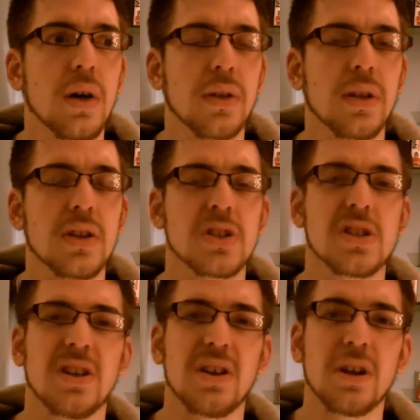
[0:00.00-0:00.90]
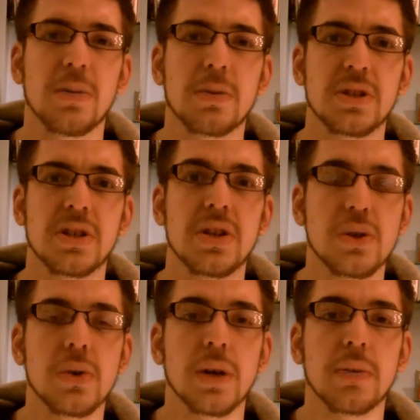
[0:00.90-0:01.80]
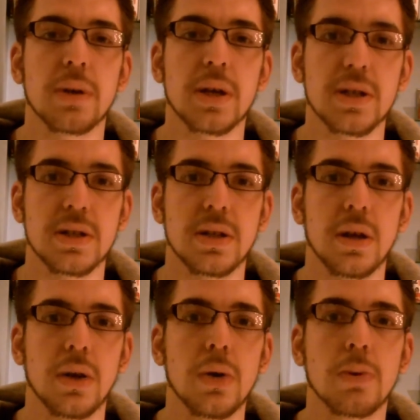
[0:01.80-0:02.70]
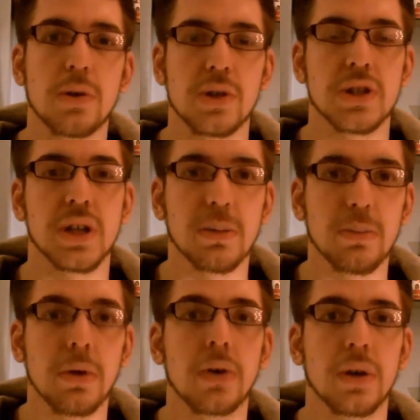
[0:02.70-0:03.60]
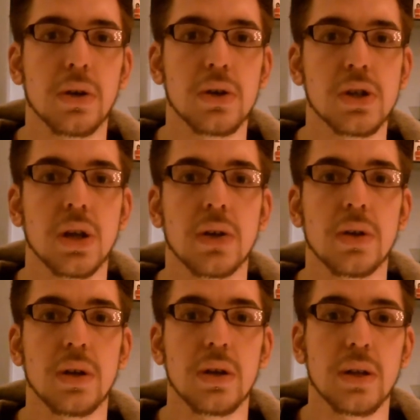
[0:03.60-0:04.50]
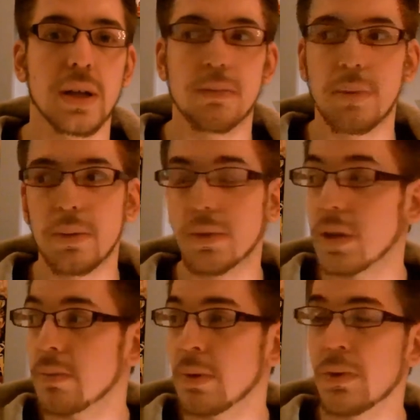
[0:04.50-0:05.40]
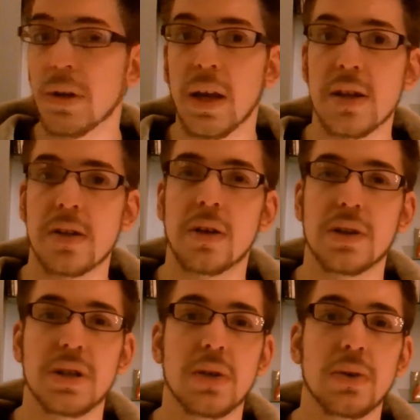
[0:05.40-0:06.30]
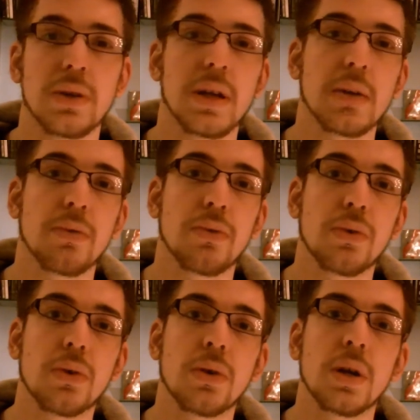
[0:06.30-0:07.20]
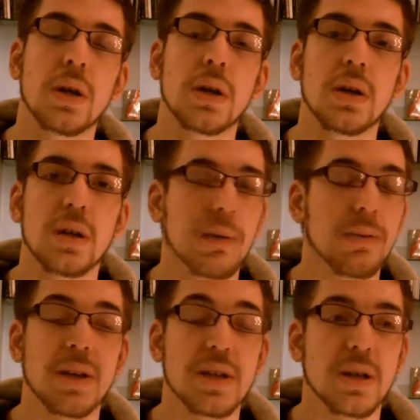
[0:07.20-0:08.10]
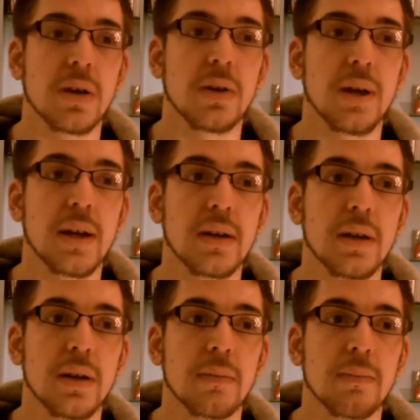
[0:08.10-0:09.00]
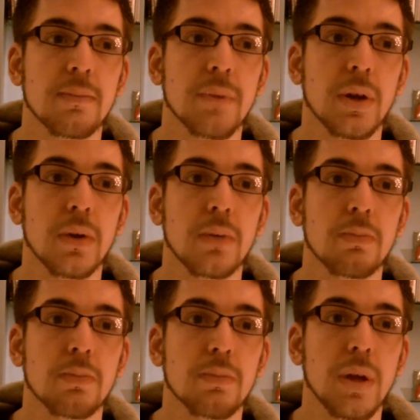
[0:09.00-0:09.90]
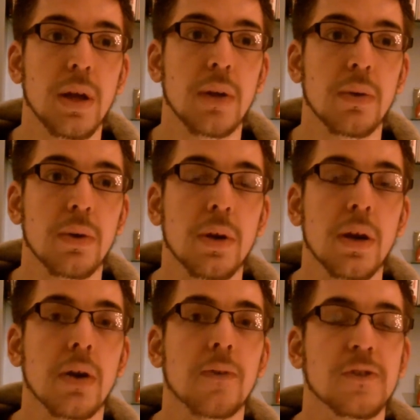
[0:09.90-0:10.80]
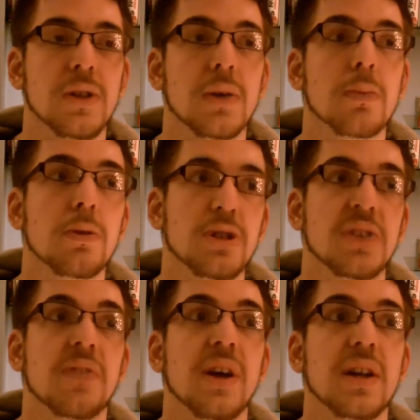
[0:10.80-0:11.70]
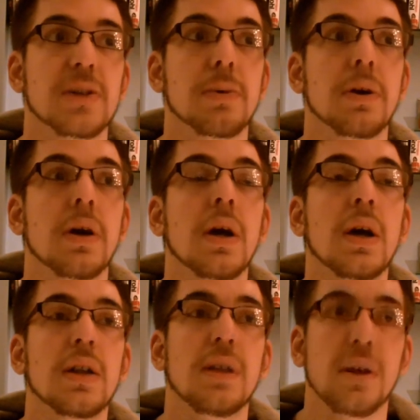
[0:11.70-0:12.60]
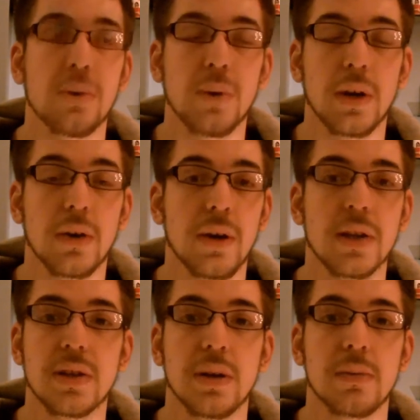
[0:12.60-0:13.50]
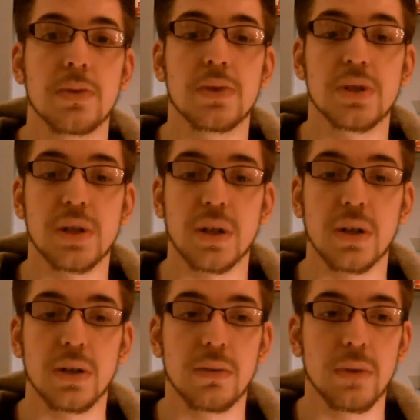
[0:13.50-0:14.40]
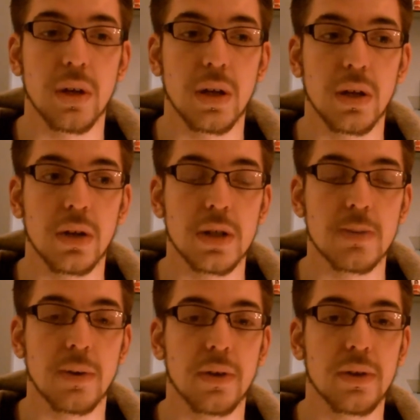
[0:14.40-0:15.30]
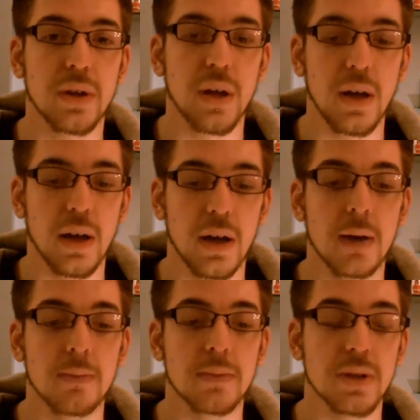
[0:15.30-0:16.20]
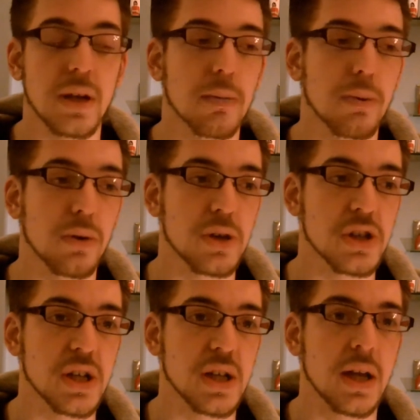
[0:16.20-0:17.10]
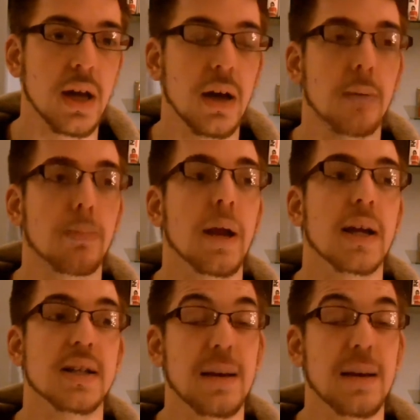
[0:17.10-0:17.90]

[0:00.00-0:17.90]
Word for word: I think they should just line up and just enjoy it, because I know Prodigy can put on a good show. You know, they, they did Milton Keynes last year or the year before, a couple of years ago, and um, I know anyone who went there, obviously they were Prodigy fans, but they all had a great time. It was just a good uh, good experience. Um, so yeah, Prodigy, uh, Black